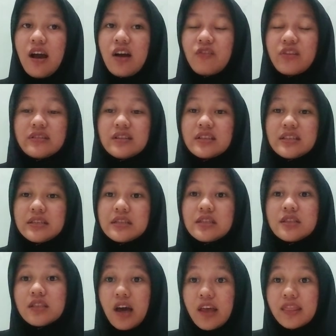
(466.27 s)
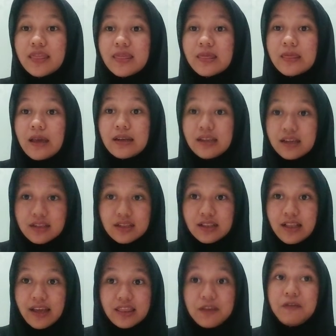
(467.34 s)
research is not technical
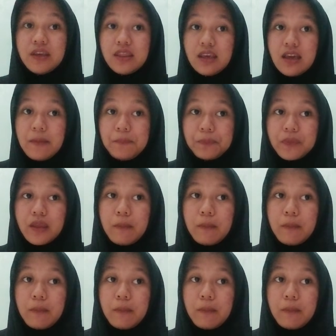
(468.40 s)
activity,